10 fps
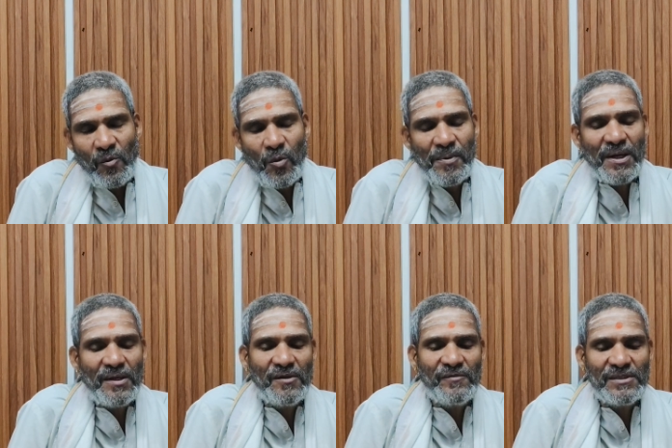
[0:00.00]

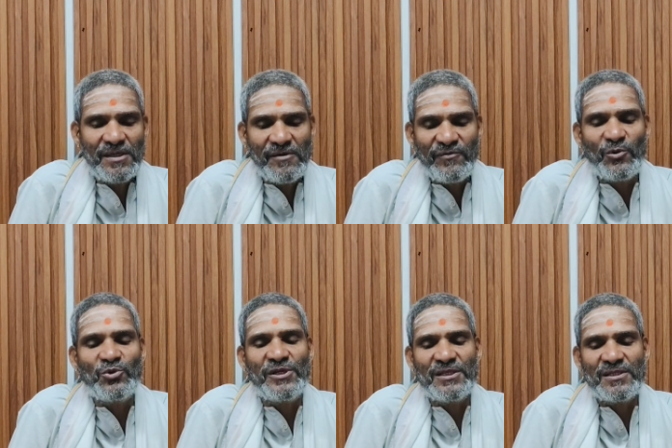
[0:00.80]
Kumbhakaran was a
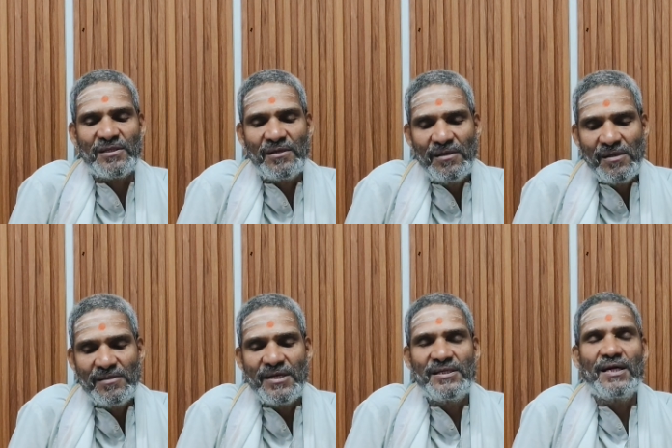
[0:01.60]
ferocious,
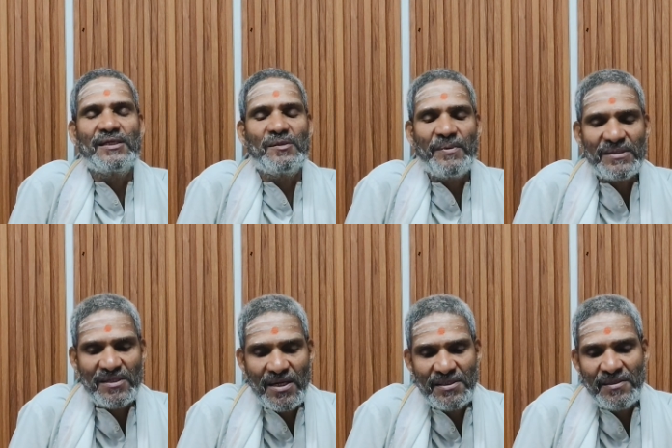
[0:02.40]
gigantic
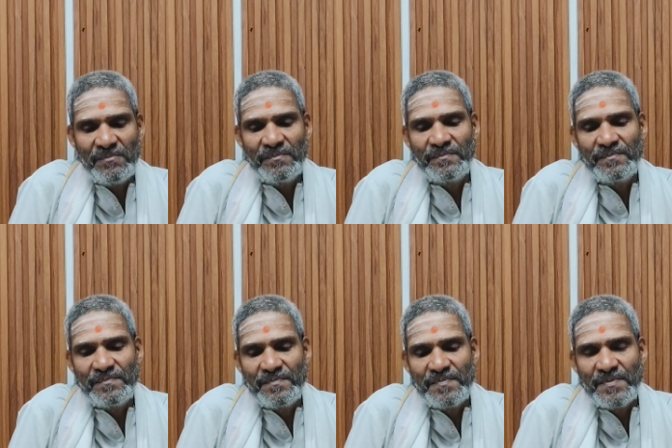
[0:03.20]
personality.
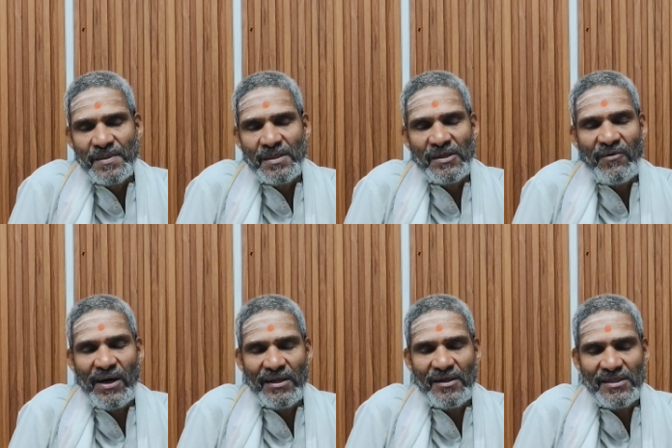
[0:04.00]
The
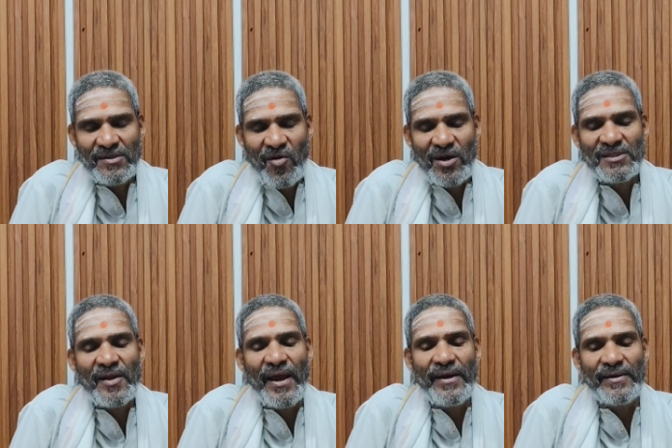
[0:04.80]
Vanaras got
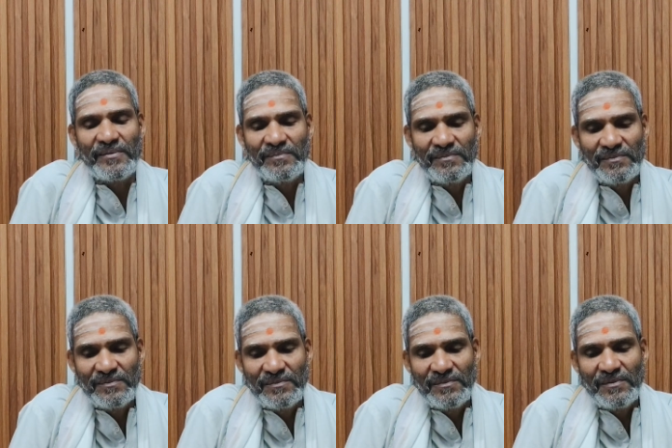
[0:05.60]
scared
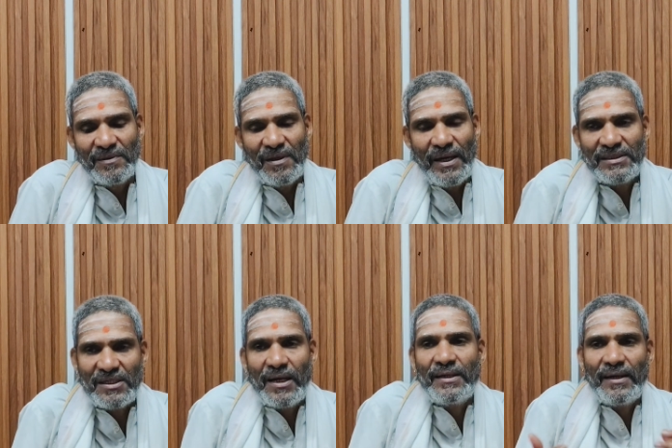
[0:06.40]
and
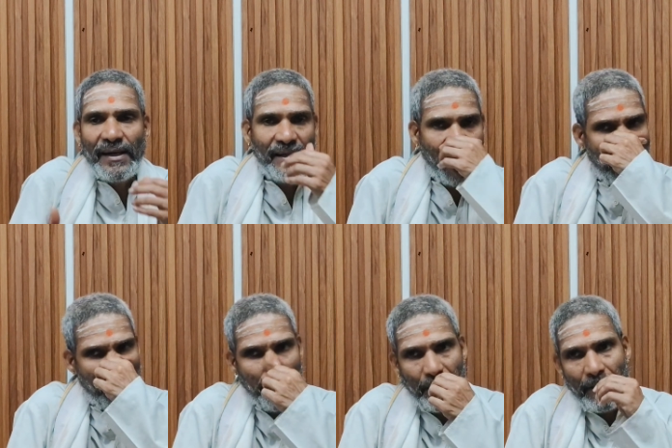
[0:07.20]
started running
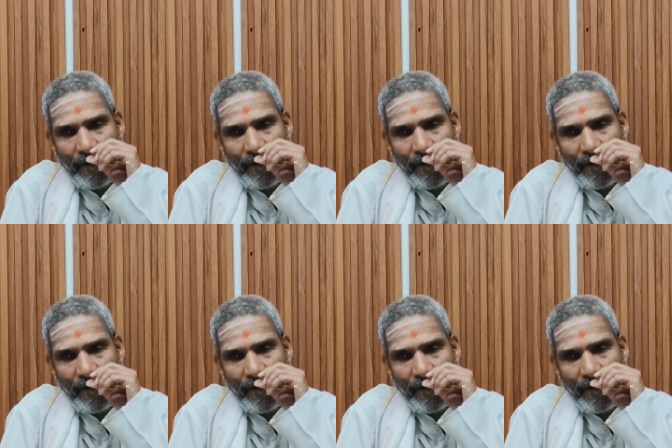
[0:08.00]
away.